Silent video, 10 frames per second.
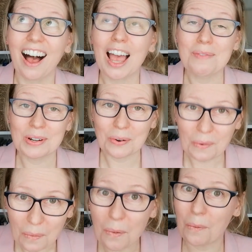I would
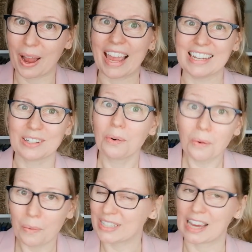always,
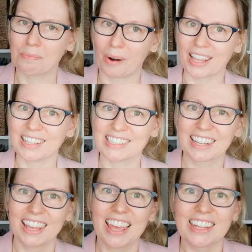always have
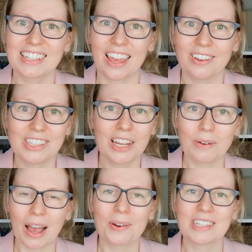breaks. So
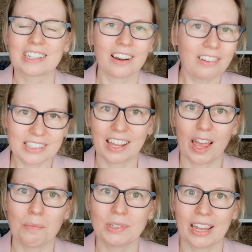2 hours is a long
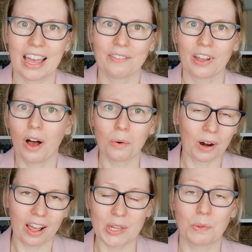time to have a whole
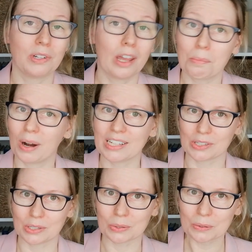class with no
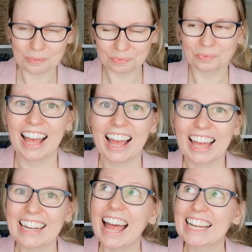breaks at all.
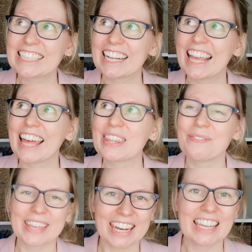And actually, at the
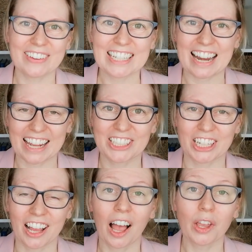beginning of each
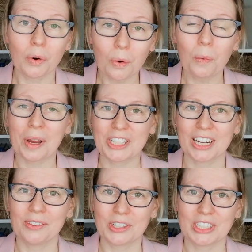lecture, I always
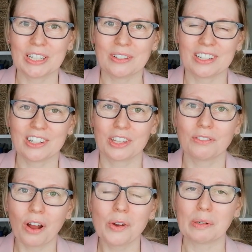showed the students the
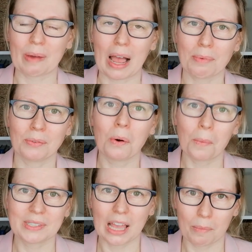roadmap of
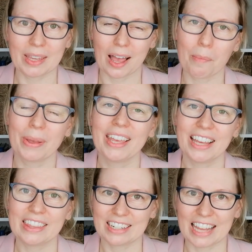what was coming up
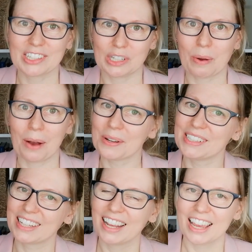in the next 2
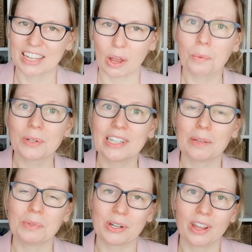hours. You know, I
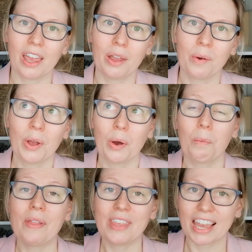wanted them to know
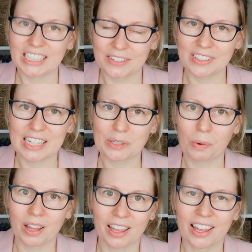when the activities
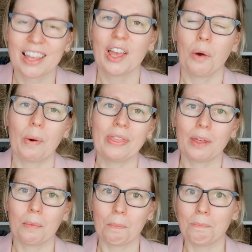were, when
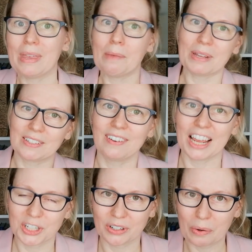the me bits of
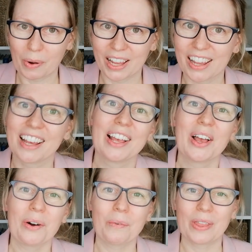lecturing were,
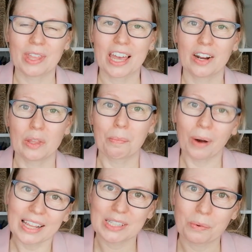when the kind of the
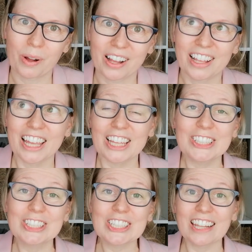breaks were,
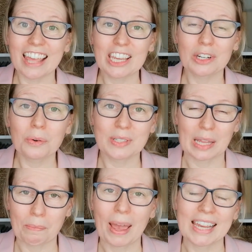just so they could
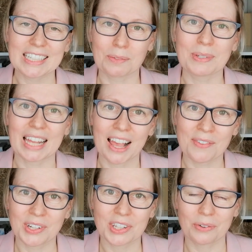also pace
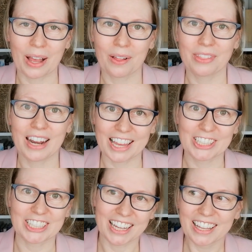themselves throughout the
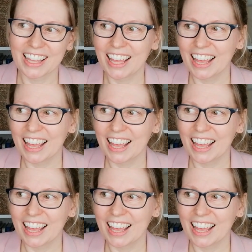lecture.